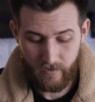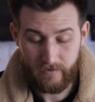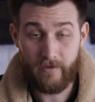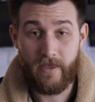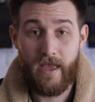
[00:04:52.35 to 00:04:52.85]

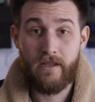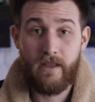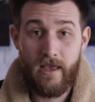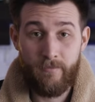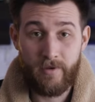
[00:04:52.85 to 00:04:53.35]
Now the
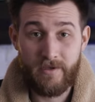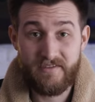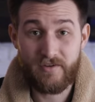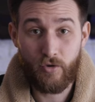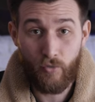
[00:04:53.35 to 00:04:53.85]
headlamp
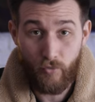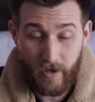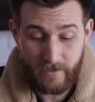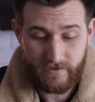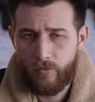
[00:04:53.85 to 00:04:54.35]
is
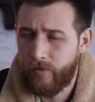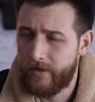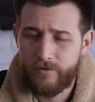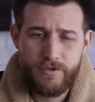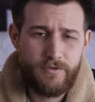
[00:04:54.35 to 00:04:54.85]
great. Why
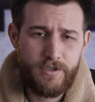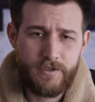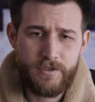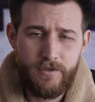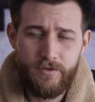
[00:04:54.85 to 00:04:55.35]
don't you
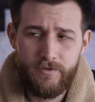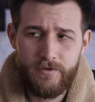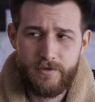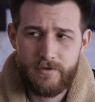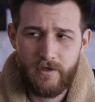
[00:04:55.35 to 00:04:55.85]
just
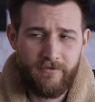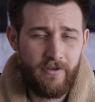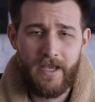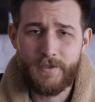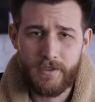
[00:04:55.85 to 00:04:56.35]
use a
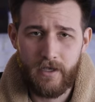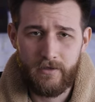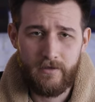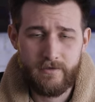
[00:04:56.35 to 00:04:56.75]
flashlight?